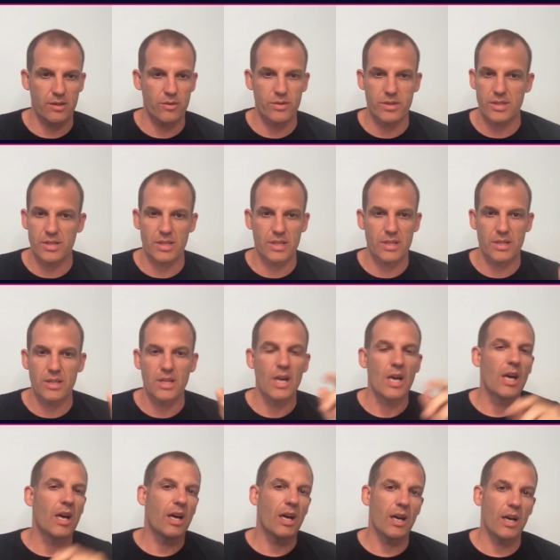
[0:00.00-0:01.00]
Lucene,
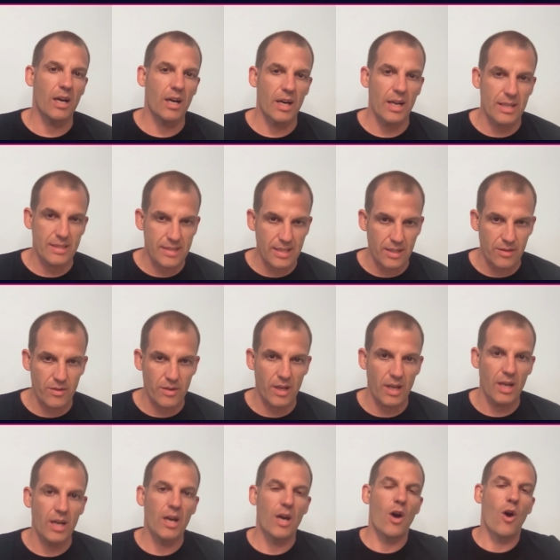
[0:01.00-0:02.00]
uh,
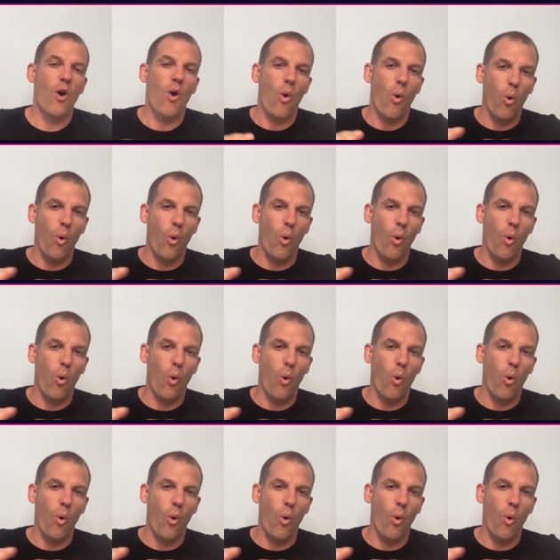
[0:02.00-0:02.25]
etc.,